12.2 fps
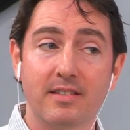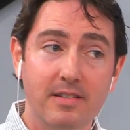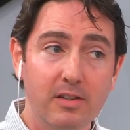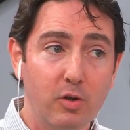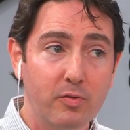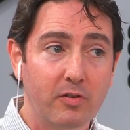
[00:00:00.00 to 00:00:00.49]

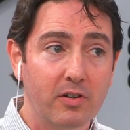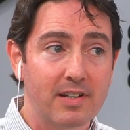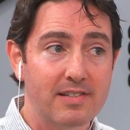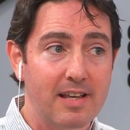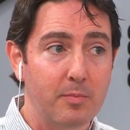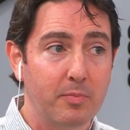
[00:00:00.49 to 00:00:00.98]
Zillow, for
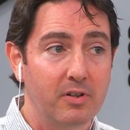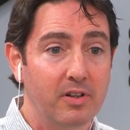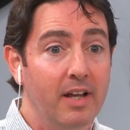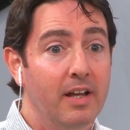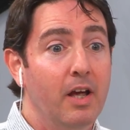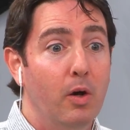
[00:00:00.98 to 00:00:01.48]

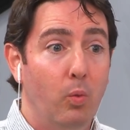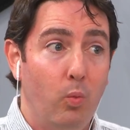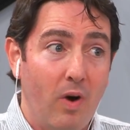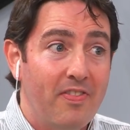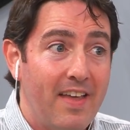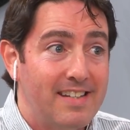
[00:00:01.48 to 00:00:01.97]
example,
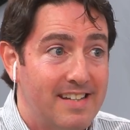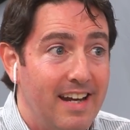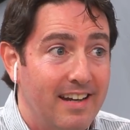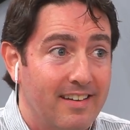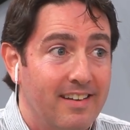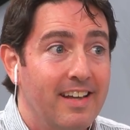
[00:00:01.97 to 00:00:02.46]
want that data.